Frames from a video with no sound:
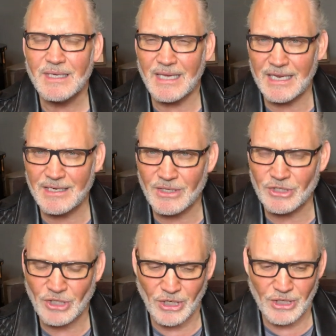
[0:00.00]
in the
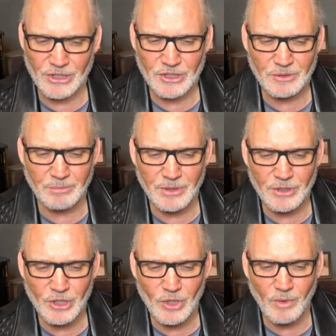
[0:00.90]
church, but
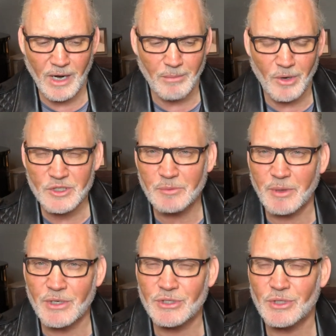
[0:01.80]
you are more
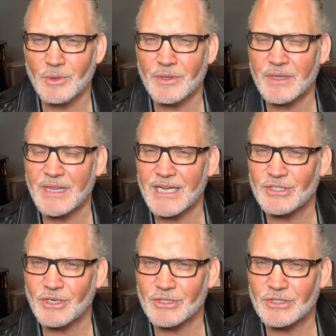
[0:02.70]
spiritual than that church